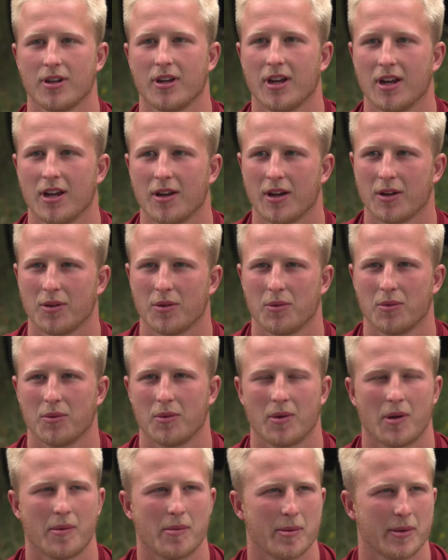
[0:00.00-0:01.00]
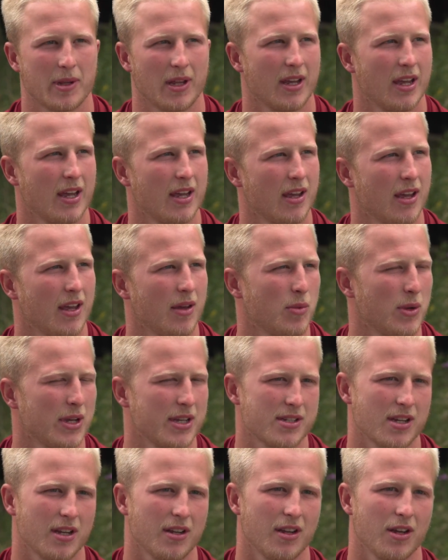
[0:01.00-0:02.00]
I think we're maybe like eight
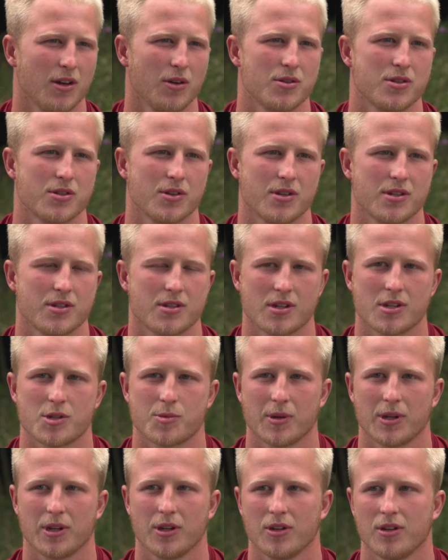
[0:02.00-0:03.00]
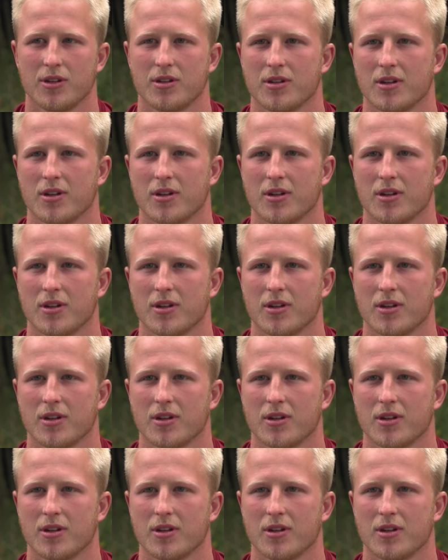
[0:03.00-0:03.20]
weeks in now, so it's been good.